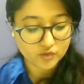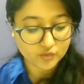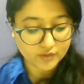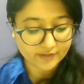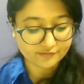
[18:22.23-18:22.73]

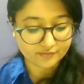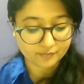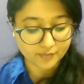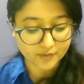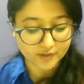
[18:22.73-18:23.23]
to give
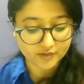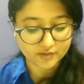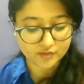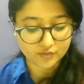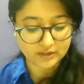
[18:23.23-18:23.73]
birth
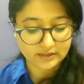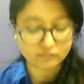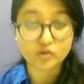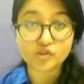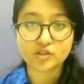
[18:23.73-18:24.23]
to the
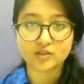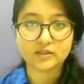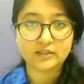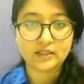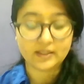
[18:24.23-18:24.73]
emotional,
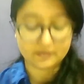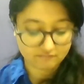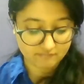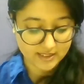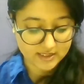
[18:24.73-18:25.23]

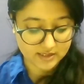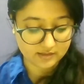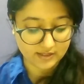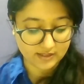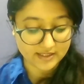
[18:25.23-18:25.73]

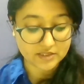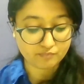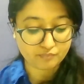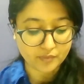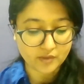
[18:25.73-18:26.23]
mental, and
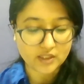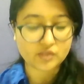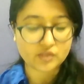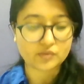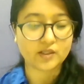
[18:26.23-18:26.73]

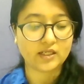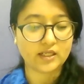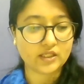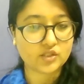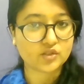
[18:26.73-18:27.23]
spiritual
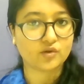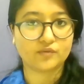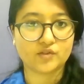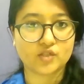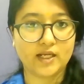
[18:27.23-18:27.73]
nature of
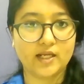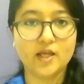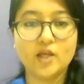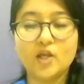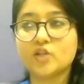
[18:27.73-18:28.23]
the child.
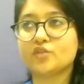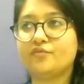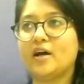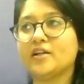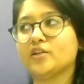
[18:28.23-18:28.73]
So
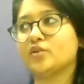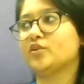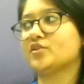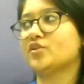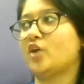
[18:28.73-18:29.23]
fatherhood
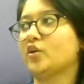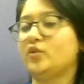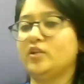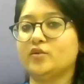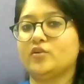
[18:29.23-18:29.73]
is not
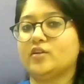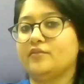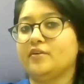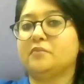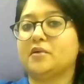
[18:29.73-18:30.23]
only,
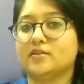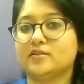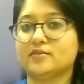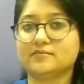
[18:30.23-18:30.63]
giving birth.